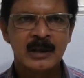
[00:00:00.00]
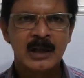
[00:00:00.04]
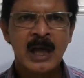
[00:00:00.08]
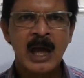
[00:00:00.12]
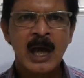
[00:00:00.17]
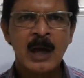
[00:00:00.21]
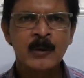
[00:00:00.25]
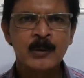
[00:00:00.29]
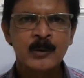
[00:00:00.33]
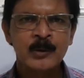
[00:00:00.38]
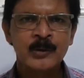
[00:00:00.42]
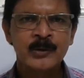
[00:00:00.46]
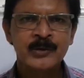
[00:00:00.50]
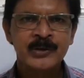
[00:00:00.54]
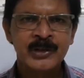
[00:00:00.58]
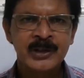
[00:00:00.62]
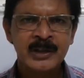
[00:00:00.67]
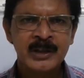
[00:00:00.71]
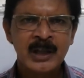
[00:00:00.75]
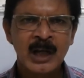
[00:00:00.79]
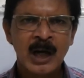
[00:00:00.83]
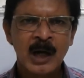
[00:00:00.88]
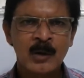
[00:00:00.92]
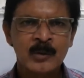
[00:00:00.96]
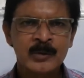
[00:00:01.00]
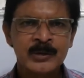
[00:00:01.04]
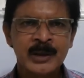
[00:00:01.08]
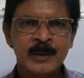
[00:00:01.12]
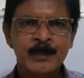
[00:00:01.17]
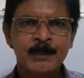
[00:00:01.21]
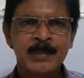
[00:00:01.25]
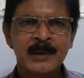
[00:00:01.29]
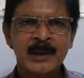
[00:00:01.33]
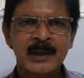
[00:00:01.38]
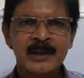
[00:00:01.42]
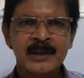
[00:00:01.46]
Have you seen how
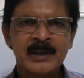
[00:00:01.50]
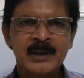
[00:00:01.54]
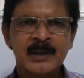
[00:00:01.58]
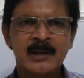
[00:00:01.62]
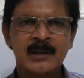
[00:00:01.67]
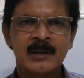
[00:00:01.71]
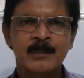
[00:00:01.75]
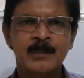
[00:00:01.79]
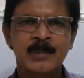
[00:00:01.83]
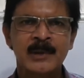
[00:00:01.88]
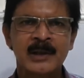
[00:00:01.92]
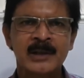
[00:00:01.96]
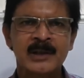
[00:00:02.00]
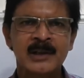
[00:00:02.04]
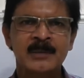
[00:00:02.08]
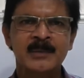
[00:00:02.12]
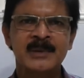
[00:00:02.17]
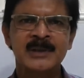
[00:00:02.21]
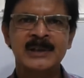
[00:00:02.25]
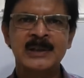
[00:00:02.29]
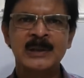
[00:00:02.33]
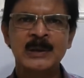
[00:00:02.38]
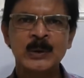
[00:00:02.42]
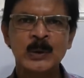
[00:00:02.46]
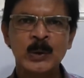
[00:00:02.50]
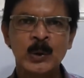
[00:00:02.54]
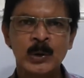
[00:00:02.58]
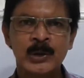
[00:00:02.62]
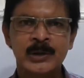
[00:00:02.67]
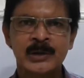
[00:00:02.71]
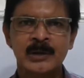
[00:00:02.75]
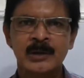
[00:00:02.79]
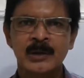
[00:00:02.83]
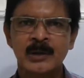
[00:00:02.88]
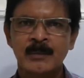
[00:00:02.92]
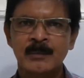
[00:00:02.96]
they plunder? Plunder means loot.